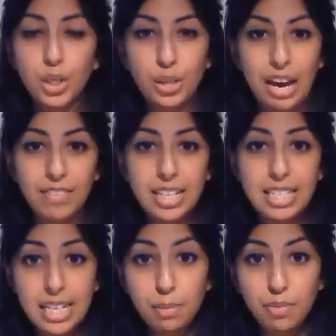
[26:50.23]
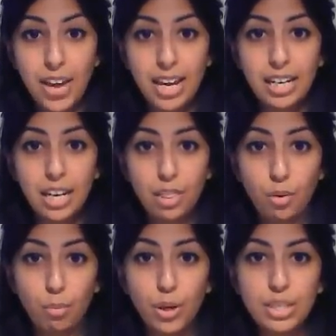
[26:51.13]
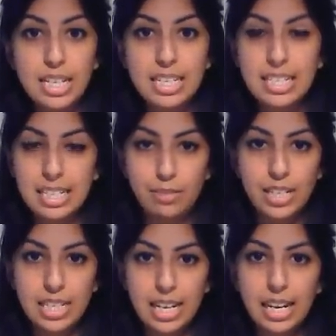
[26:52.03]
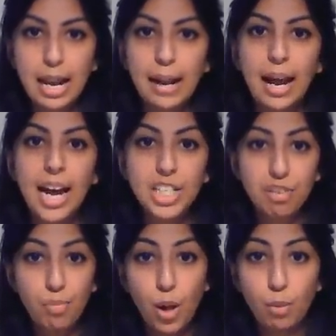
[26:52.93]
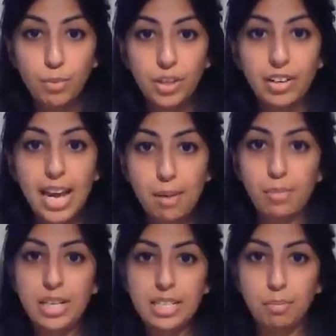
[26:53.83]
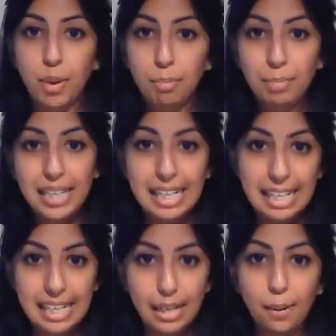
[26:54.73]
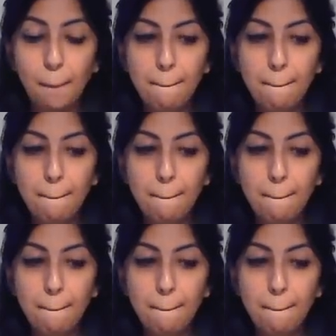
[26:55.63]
You have deep vein thrombosis, DVT, and you have pulmonary embolism, PE.